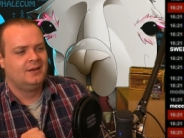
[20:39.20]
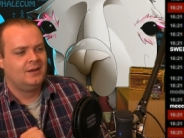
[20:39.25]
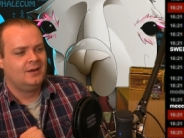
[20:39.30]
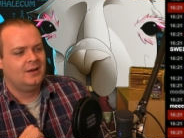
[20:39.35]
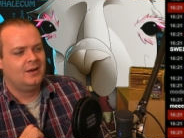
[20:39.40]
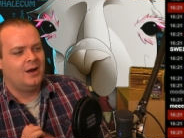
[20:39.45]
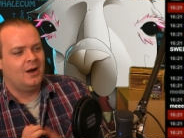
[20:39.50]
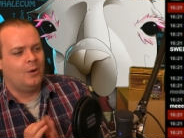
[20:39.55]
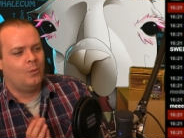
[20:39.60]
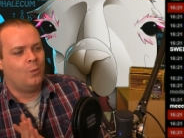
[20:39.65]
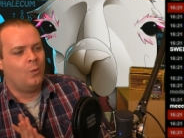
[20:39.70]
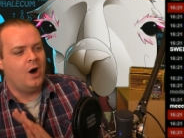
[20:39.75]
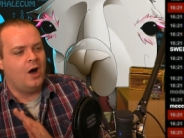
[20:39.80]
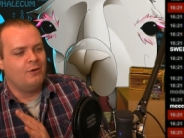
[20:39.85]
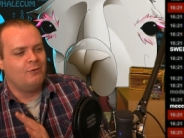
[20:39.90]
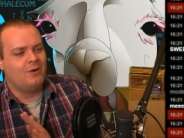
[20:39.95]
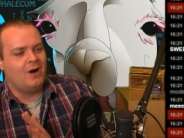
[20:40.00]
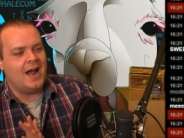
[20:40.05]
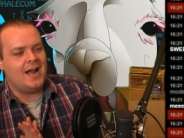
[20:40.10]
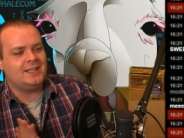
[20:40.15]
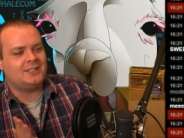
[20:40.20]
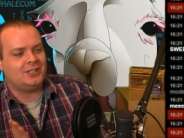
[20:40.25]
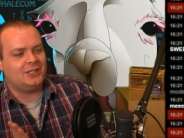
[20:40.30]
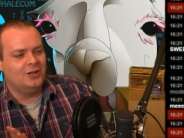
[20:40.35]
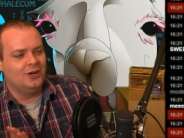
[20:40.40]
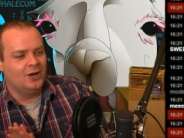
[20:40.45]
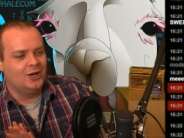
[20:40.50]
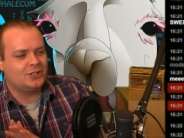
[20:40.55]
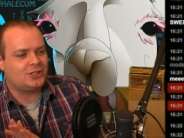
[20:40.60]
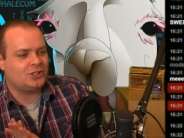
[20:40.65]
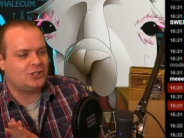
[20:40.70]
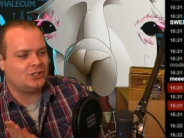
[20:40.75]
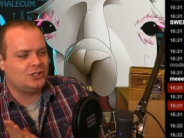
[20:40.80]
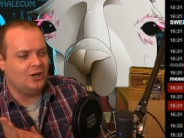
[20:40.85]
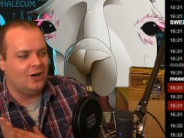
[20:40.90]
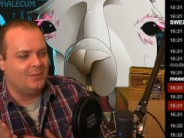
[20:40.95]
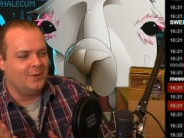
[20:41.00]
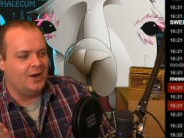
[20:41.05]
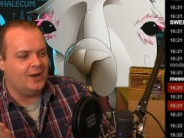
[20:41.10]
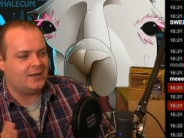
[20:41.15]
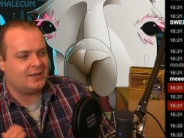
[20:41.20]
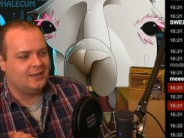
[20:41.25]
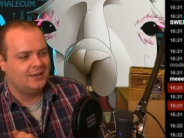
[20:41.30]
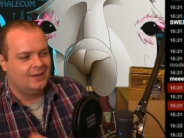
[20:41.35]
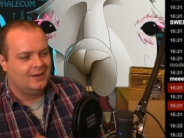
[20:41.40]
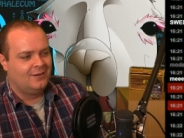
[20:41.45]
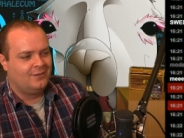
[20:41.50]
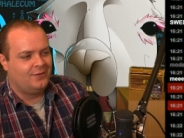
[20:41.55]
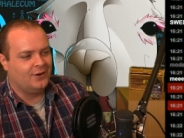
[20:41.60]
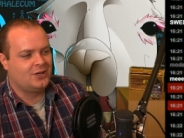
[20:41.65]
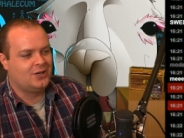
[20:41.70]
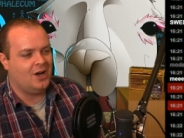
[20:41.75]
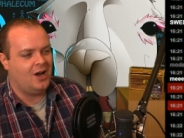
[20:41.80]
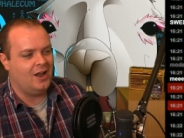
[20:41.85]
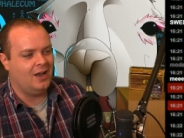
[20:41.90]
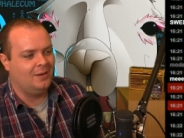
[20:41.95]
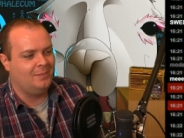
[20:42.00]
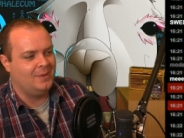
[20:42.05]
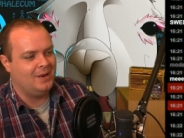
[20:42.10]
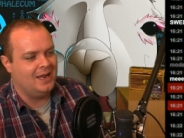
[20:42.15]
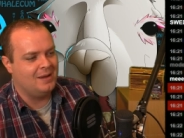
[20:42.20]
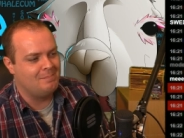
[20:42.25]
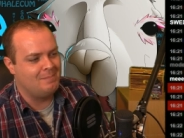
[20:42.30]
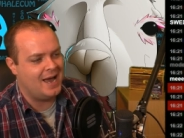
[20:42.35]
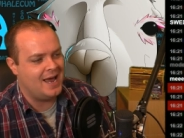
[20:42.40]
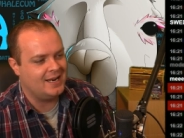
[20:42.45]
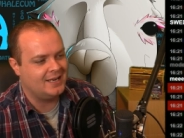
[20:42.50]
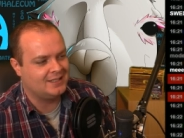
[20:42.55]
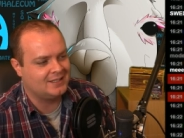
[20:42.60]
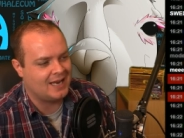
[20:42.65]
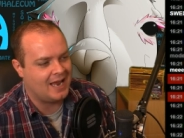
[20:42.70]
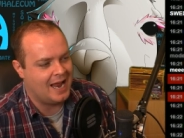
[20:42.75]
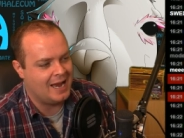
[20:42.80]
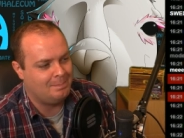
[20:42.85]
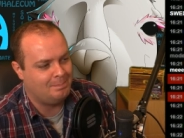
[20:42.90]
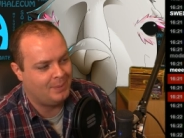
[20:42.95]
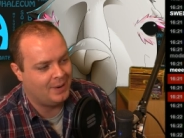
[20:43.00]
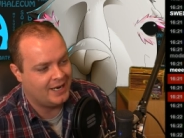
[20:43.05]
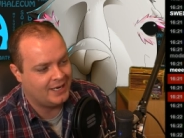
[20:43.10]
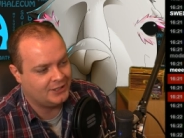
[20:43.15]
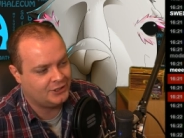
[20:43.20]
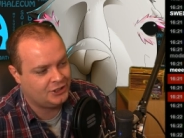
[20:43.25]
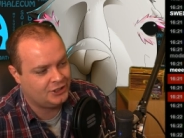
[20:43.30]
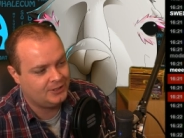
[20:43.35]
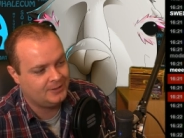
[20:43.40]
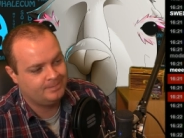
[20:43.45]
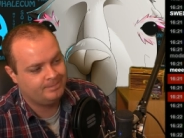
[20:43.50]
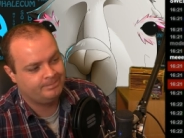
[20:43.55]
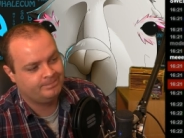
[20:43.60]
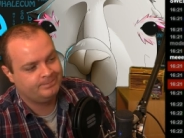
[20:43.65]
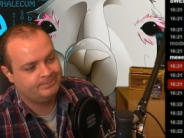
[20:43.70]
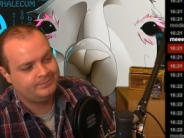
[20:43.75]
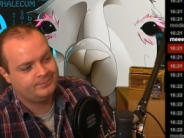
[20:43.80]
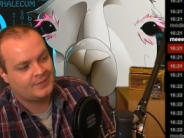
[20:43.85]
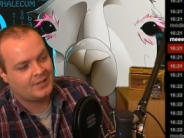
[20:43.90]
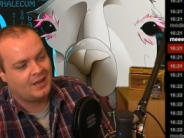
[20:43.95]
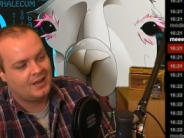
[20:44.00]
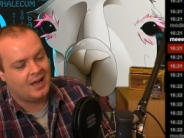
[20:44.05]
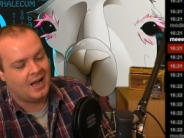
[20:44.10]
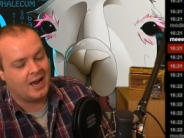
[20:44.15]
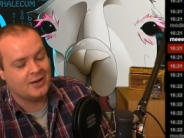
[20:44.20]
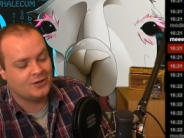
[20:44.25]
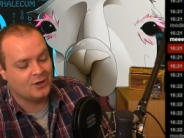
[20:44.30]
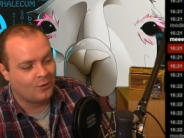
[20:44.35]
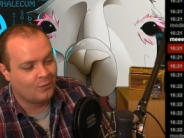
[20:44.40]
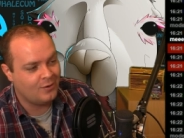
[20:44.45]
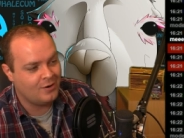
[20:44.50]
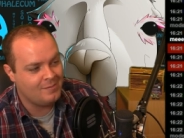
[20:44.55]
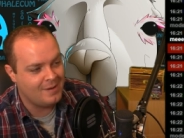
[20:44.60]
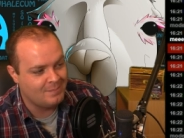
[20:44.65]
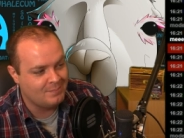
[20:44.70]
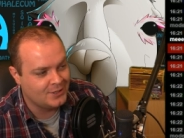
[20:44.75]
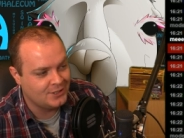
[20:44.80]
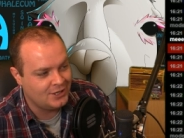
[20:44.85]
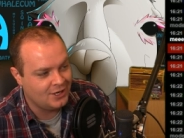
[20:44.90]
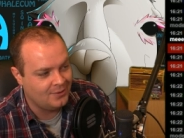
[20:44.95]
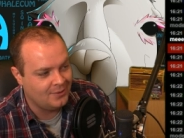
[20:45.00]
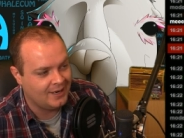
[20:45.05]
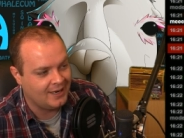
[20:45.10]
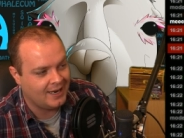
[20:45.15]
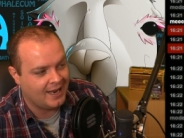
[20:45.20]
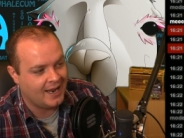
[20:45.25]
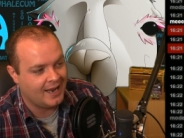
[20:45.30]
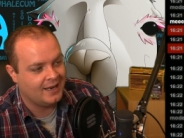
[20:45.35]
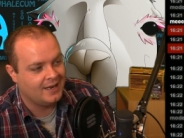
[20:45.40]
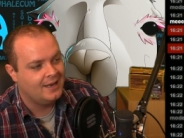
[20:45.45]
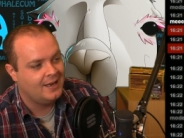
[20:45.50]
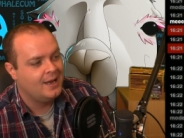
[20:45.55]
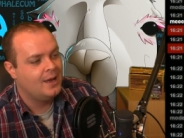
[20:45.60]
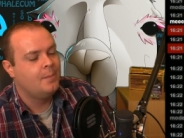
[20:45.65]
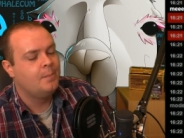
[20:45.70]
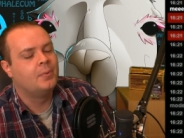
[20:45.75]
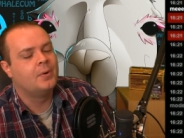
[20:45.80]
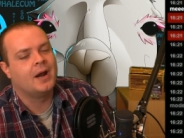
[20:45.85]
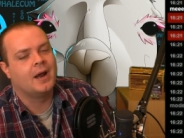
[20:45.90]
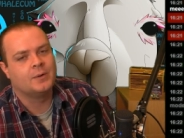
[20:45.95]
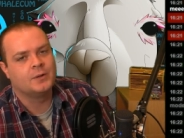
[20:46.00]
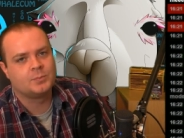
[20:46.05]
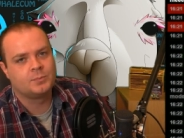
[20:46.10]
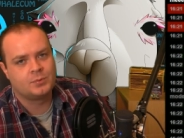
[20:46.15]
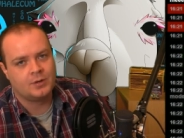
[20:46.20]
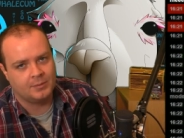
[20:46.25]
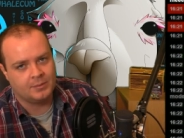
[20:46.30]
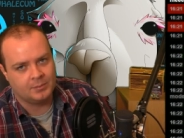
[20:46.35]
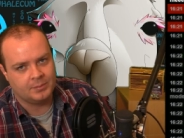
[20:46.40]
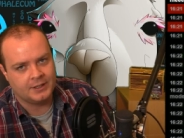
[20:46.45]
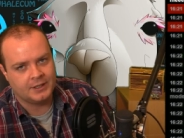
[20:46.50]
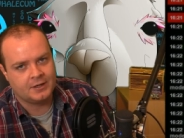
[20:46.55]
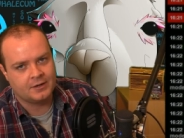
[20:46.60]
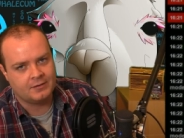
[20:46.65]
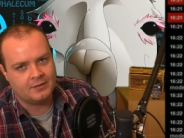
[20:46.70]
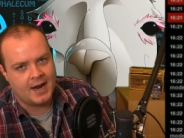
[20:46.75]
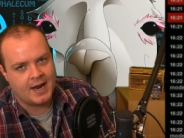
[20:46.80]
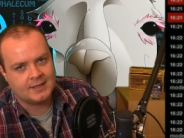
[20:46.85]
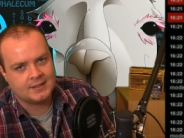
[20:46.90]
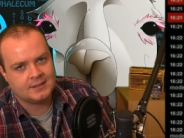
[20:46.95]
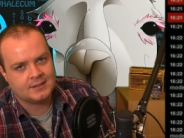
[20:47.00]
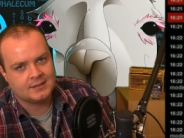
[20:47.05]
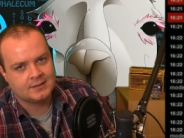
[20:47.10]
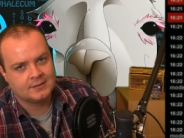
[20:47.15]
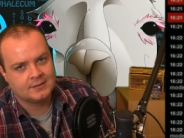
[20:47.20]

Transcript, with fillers: And one right to your stomach for calling me a manatide bitch. I don't remember doing it, but I was probably correct.